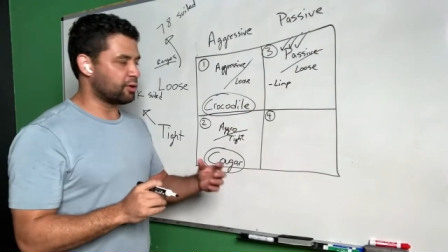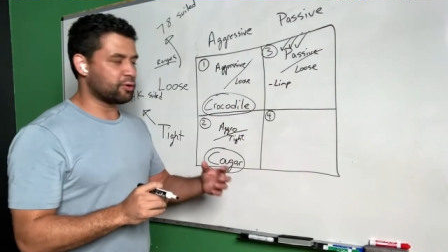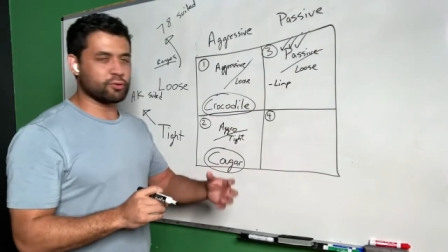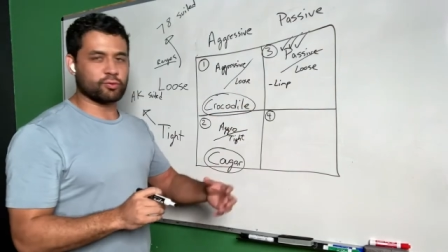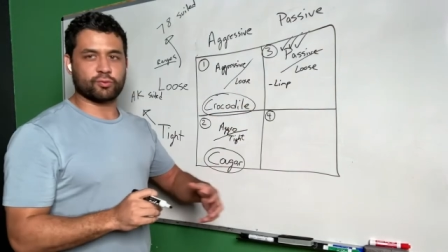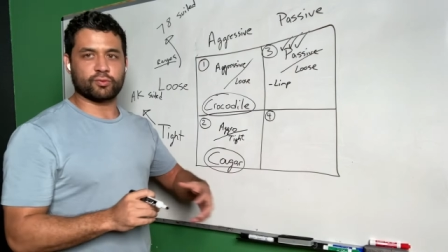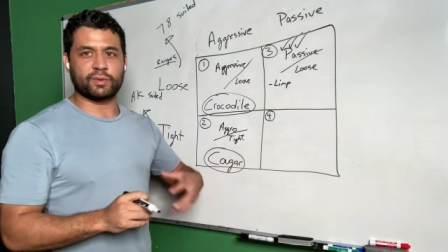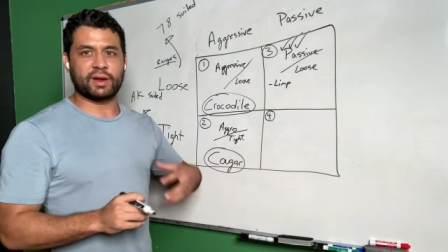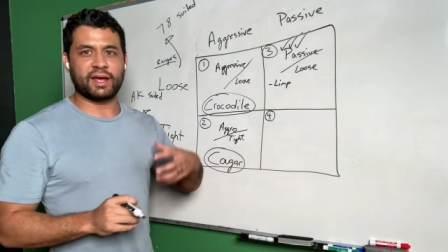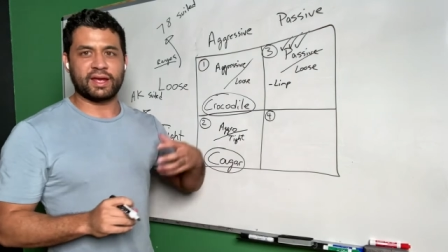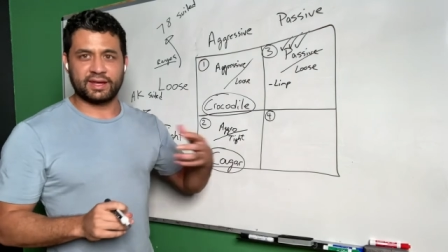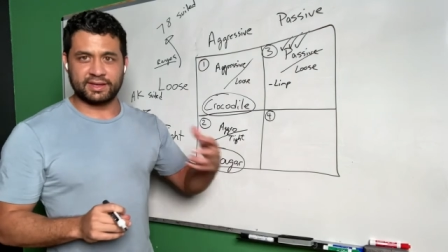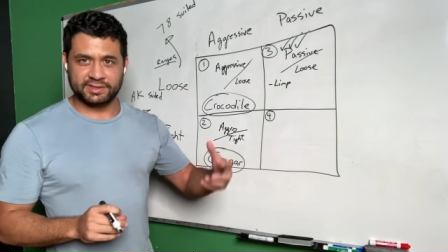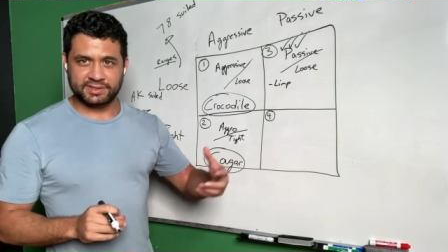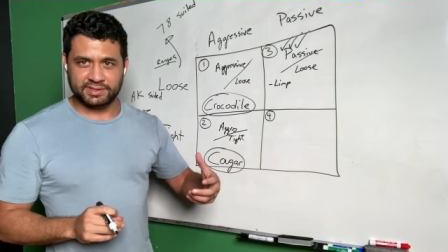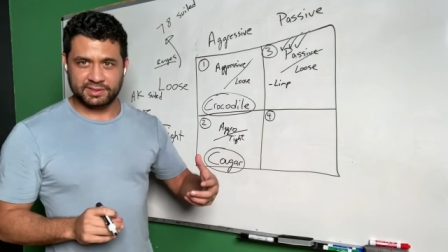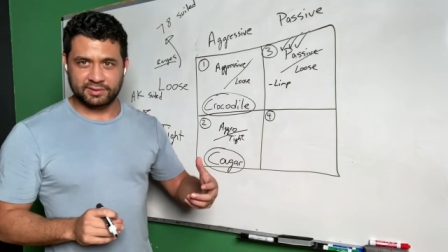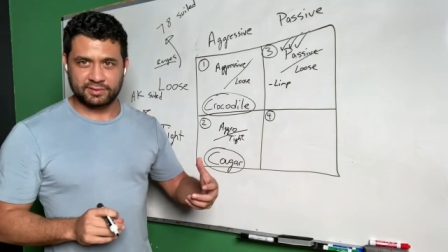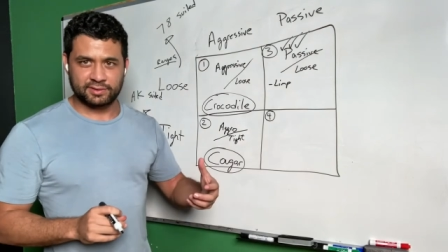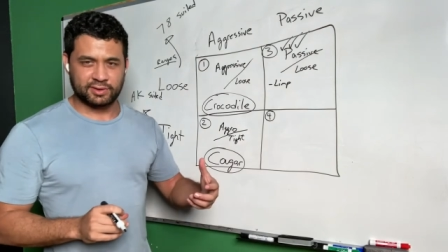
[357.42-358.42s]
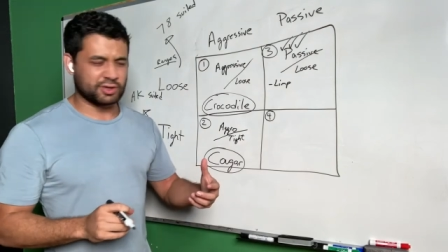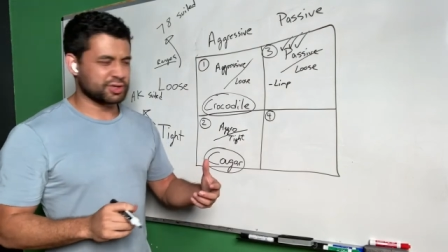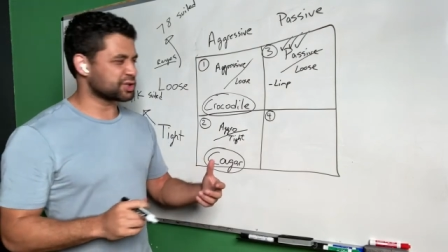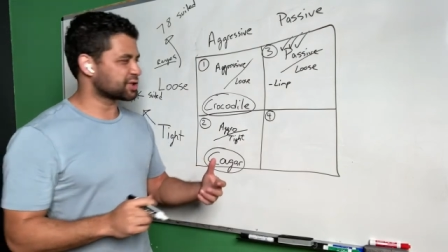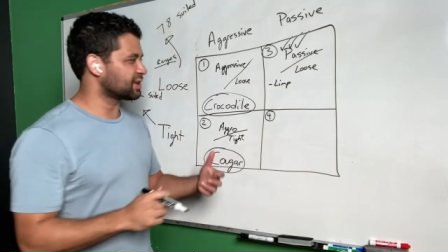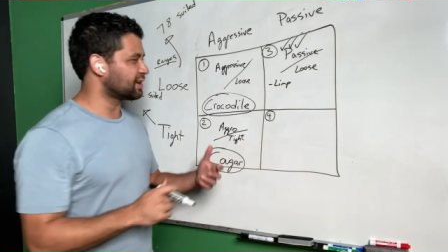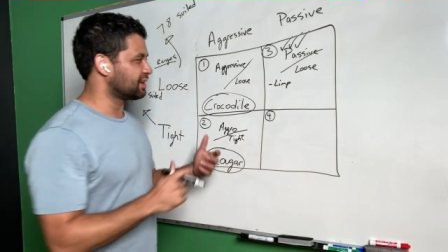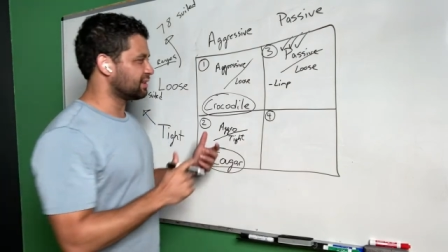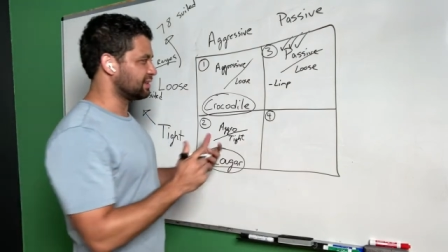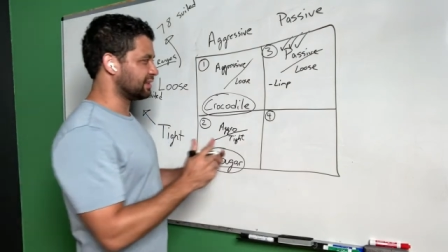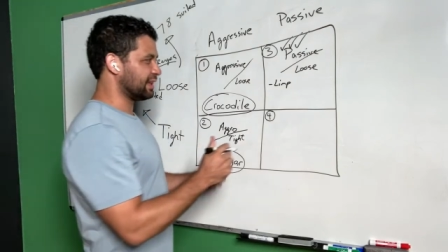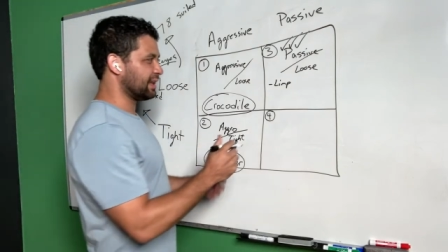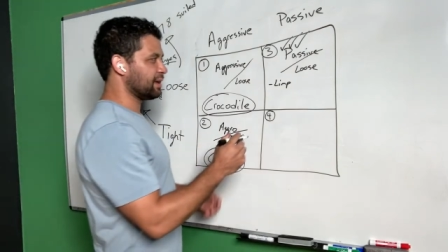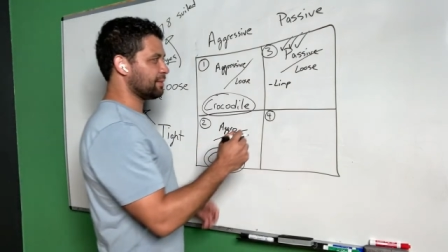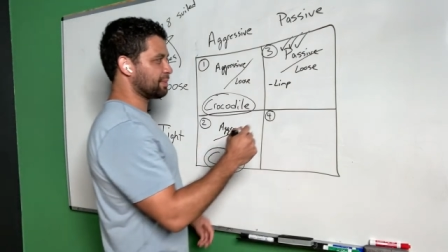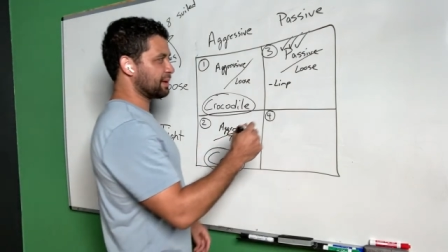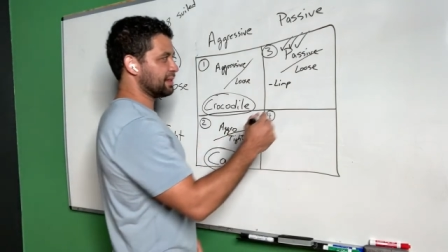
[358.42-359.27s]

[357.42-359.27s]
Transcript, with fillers: don't raise. They're just going to limp.